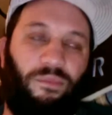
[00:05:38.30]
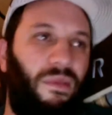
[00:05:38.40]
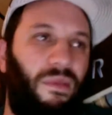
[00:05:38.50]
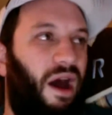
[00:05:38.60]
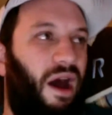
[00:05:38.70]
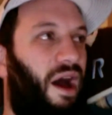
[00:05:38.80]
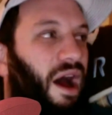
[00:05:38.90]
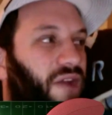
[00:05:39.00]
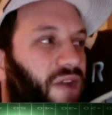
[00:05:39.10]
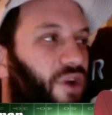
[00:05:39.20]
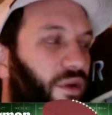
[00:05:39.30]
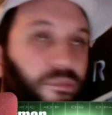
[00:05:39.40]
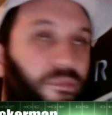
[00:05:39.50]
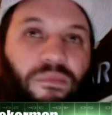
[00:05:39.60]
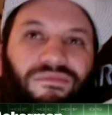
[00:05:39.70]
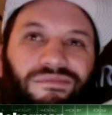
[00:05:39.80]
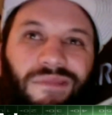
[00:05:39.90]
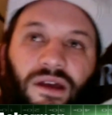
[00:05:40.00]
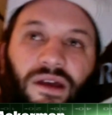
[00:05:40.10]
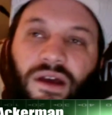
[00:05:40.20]
I'd go with
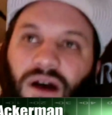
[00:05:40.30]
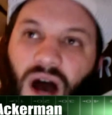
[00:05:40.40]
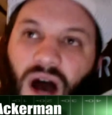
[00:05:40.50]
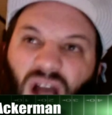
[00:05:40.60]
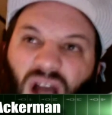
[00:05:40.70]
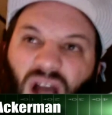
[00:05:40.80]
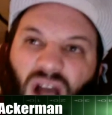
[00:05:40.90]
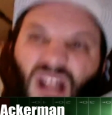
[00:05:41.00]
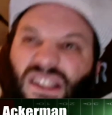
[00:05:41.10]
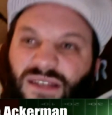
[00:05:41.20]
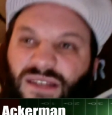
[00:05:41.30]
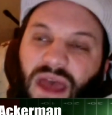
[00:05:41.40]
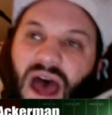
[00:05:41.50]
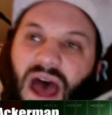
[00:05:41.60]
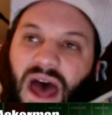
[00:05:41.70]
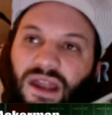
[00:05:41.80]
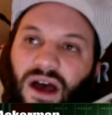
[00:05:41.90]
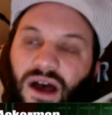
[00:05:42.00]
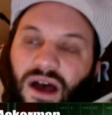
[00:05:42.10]
ugly to bad.